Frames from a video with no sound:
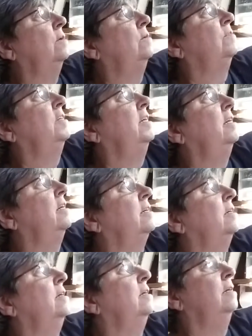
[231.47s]
over
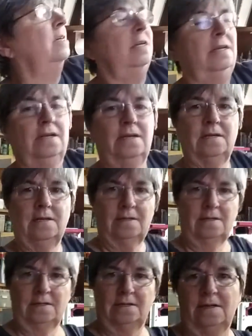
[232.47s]
here.
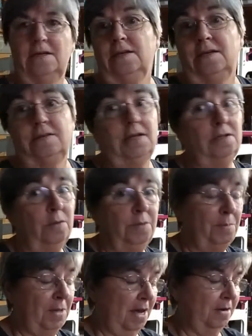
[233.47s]
Is that a little
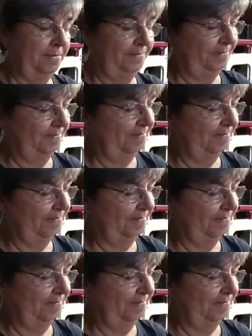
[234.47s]
bit better?